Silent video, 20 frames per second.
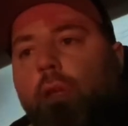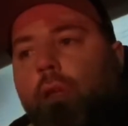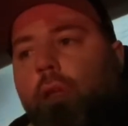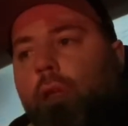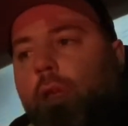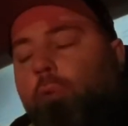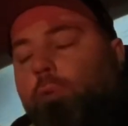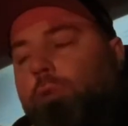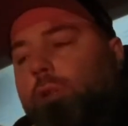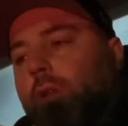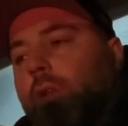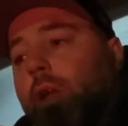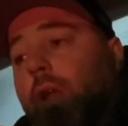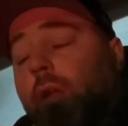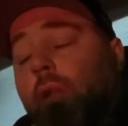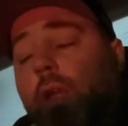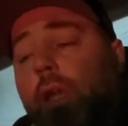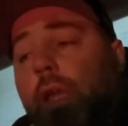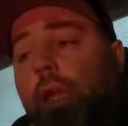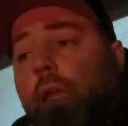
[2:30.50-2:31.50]
He was
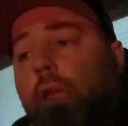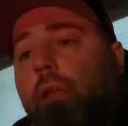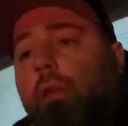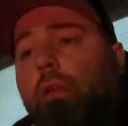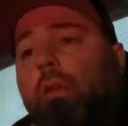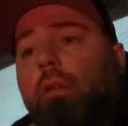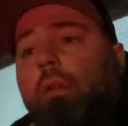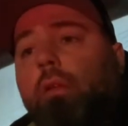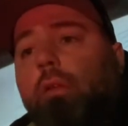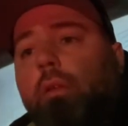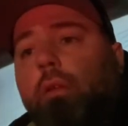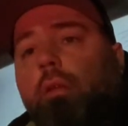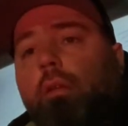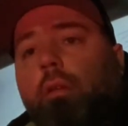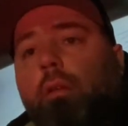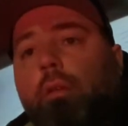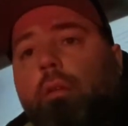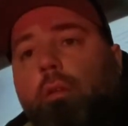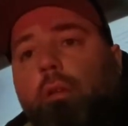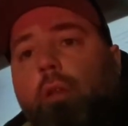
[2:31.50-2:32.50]
clearly,
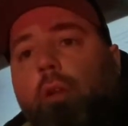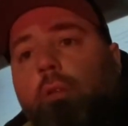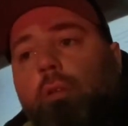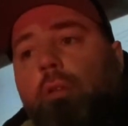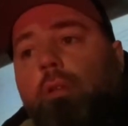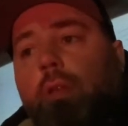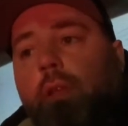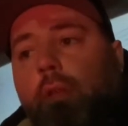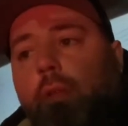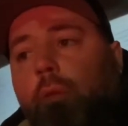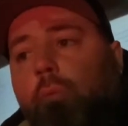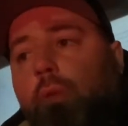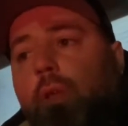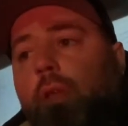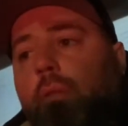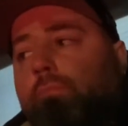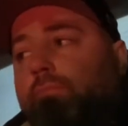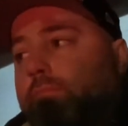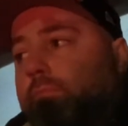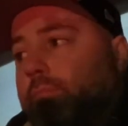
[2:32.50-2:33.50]
you know,
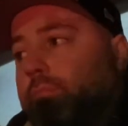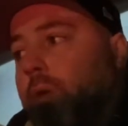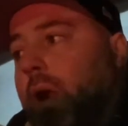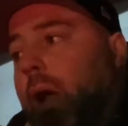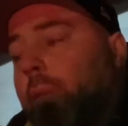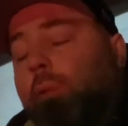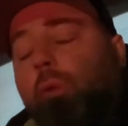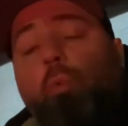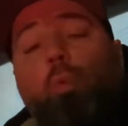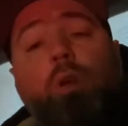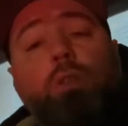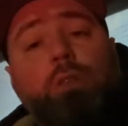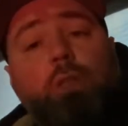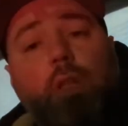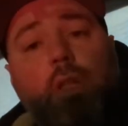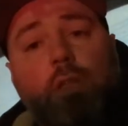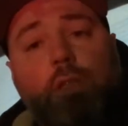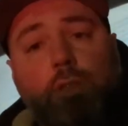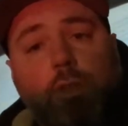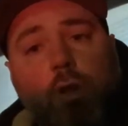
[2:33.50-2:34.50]
he probably wasn't
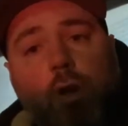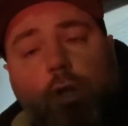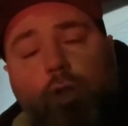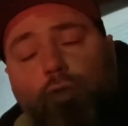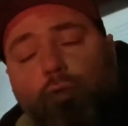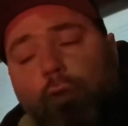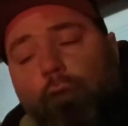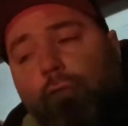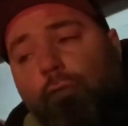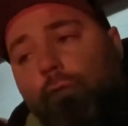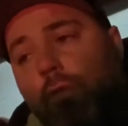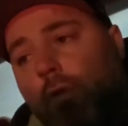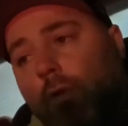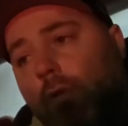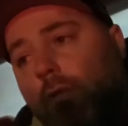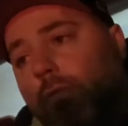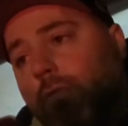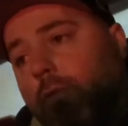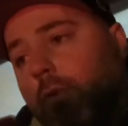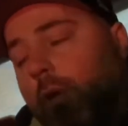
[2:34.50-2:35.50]
in this country for
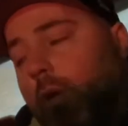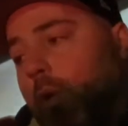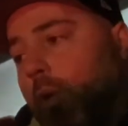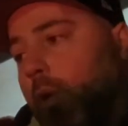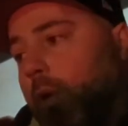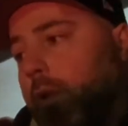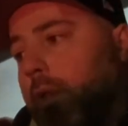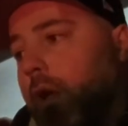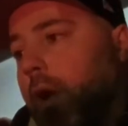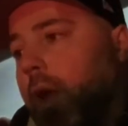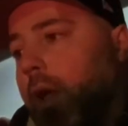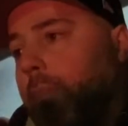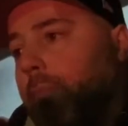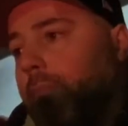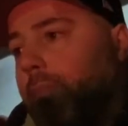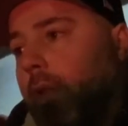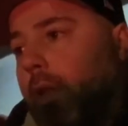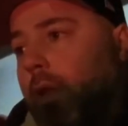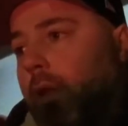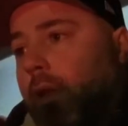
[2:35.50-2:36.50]
a long time.
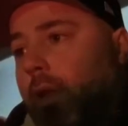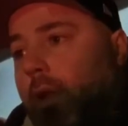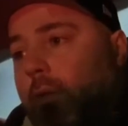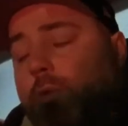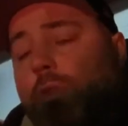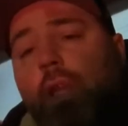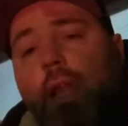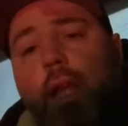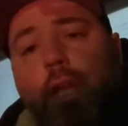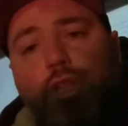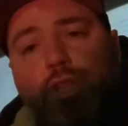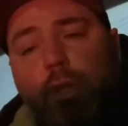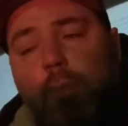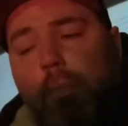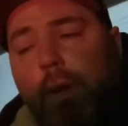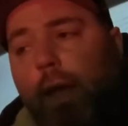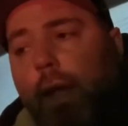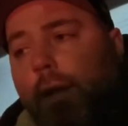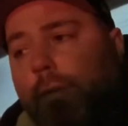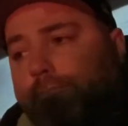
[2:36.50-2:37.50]
He was an Asian
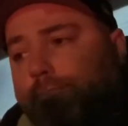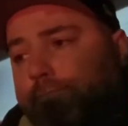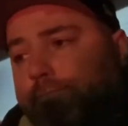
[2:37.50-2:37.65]
man.